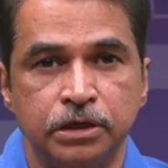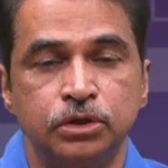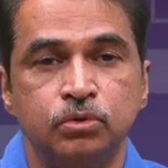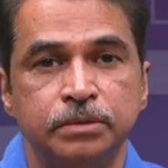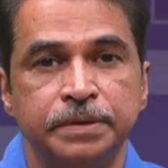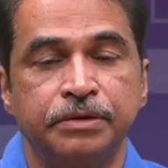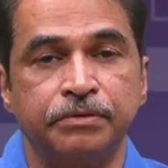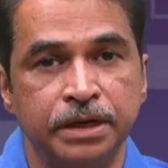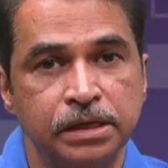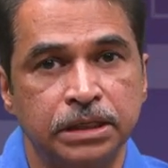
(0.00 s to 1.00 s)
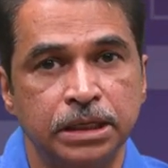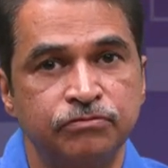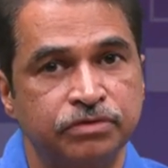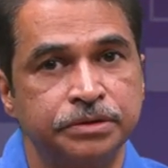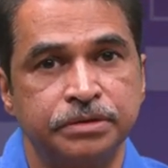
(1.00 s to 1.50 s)
you can make real-time
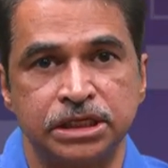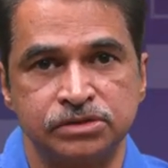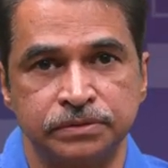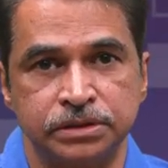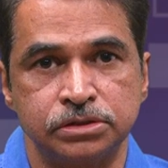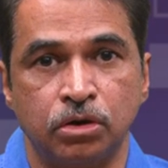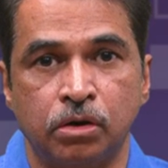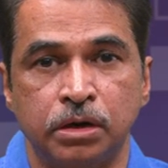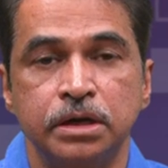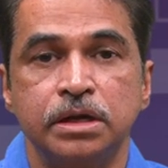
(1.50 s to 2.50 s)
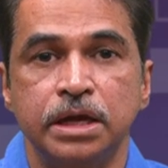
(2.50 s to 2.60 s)
fund transfers or